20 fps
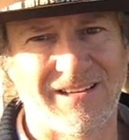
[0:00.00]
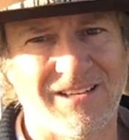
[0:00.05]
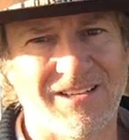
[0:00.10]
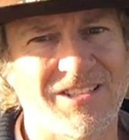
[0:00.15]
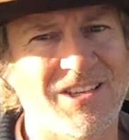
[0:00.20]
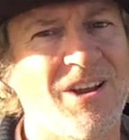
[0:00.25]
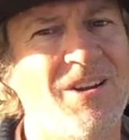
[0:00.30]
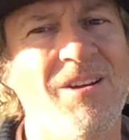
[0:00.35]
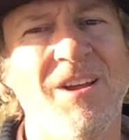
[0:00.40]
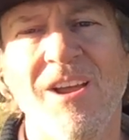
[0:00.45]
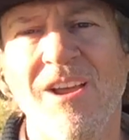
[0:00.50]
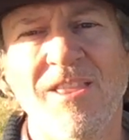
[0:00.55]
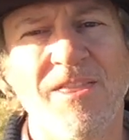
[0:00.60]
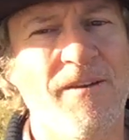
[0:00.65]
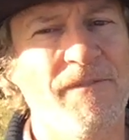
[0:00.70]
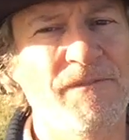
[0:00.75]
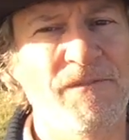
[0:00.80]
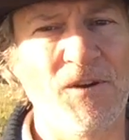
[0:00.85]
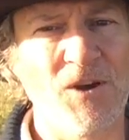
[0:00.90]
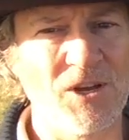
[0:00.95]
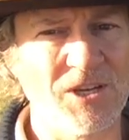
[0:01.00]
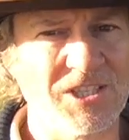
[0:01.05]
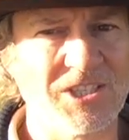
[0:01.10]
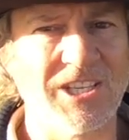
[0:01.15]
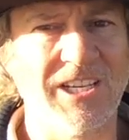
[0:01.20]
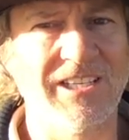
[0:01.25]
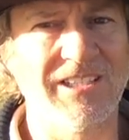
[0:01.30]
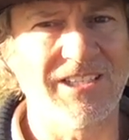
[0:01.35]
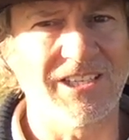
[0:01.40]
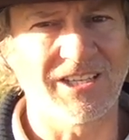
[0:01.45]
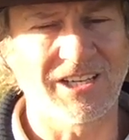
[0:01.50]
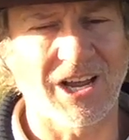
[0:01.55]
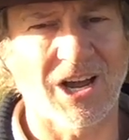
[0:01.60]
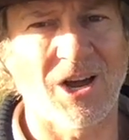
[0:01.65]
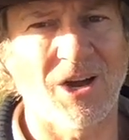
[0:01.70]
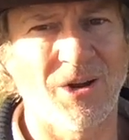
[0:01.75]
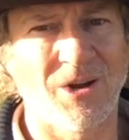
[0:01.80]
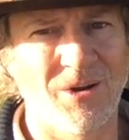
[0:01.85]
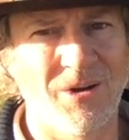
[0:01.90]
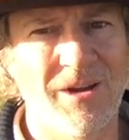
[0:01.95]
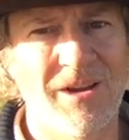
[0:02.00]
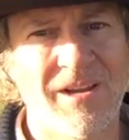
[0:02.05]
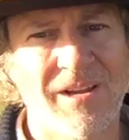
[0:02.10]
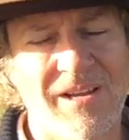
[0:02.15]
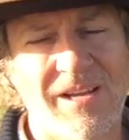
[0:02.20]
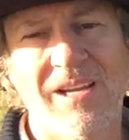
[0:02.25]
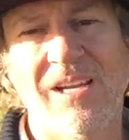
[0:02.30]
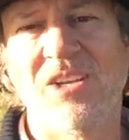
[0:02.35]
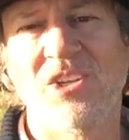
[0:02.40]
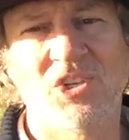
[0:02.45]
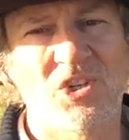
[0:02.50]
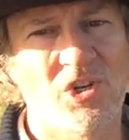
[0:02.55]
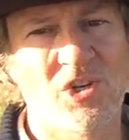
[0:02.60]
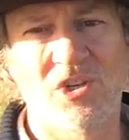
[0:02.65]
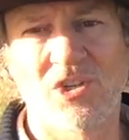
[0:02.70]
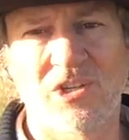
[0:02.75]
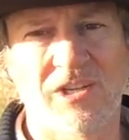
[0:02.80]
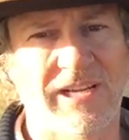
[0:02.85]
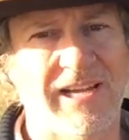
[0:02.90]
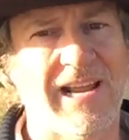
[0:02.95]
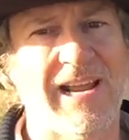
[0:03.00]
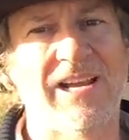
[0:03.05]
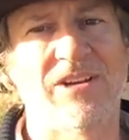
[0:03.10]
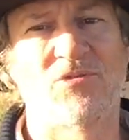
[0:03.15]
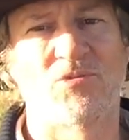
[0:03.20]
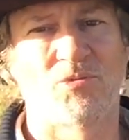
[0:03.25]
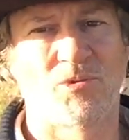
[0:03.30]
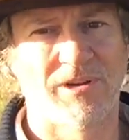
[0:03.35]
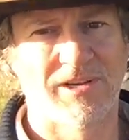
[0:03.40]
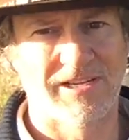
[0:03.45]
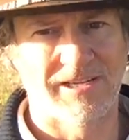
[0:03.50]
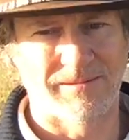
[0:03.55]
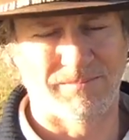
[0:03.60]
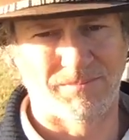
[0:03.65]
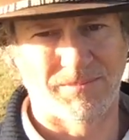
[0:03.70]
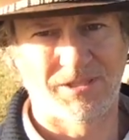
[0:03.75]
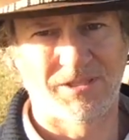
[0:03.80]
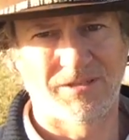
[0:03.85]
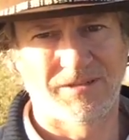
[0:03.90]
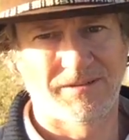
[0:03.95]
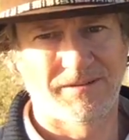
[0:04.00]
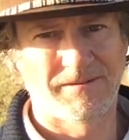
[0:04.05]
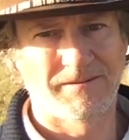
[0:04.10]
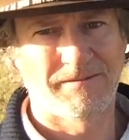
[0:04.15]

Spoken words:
So the first thing to go is usually our dreams.